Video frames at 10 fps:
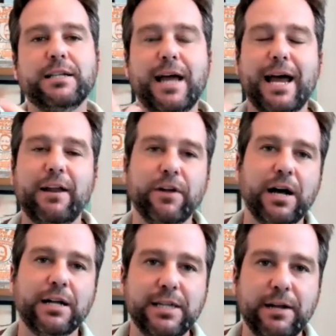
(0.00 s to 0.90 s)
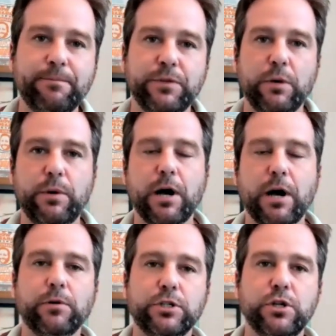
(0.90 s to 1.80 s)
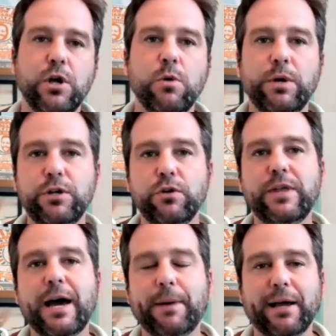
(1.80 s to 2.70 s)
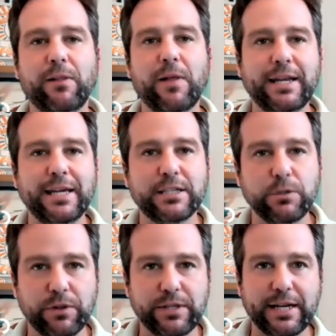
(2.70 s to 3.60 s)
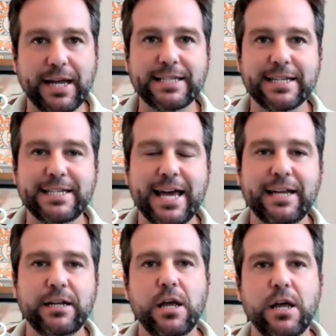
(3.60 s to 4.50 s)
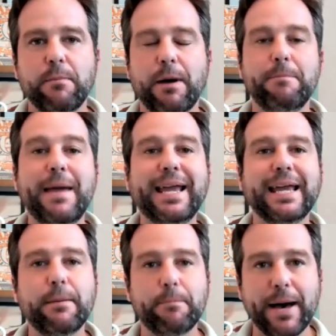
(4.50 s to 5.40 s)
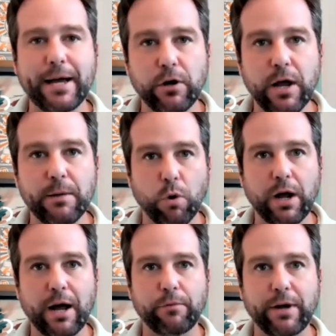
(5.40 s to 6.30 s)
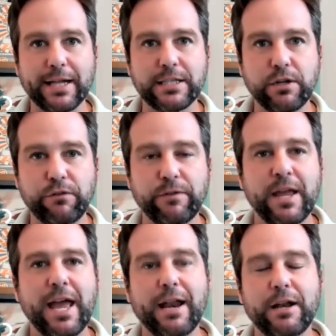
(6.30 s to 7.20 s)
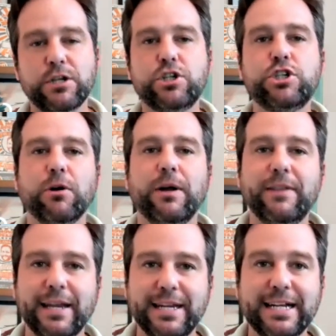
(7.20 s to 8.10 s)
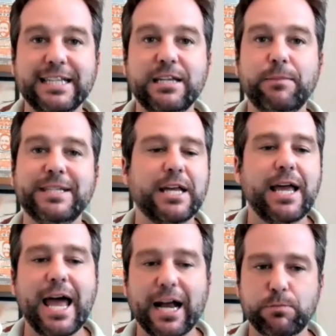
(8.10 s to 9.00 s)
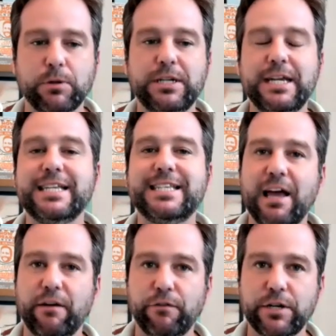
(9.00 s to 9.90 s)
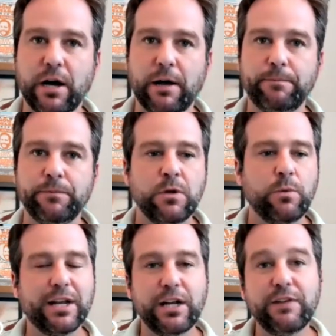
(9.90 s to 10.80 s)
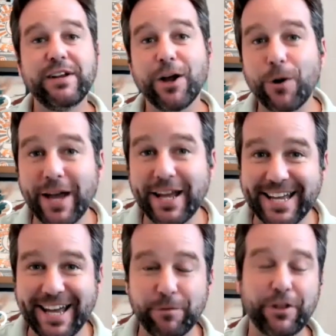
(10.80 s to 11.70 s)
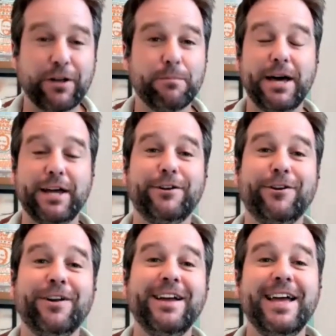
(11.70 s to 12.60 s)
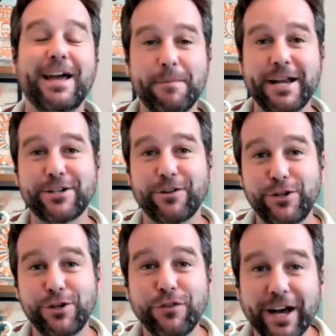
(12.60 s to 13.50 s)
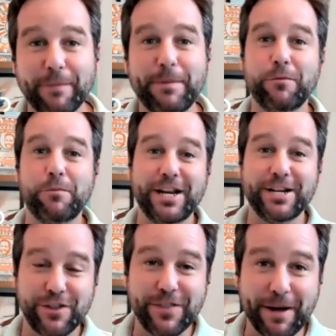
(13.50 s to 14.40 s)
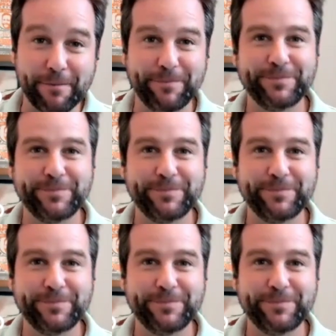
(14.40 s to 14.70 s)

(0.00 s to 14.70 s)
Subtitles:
out of the content that we publish? We do that by aligning it with today's intent, by making it better and more comprehensive, and ensuring that it exhibits expertise every time. We can even go head to head with a competitor and make sure that you've got a better page than them.